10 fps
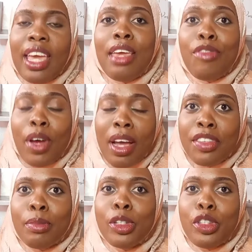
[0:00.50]
if you're
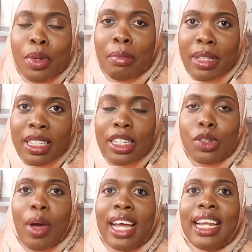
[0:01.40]
comfortable doing business
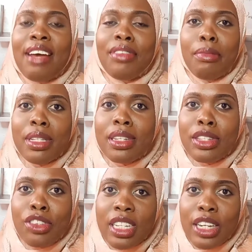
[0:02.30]
or having
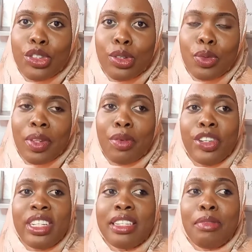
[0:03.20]
business transactions with a
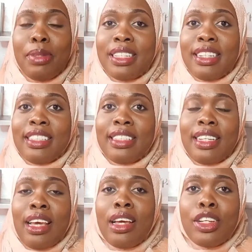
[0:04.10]
registered business.
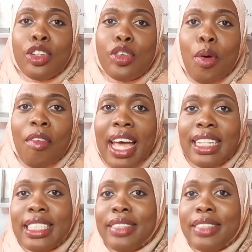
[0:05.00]
Show of hands.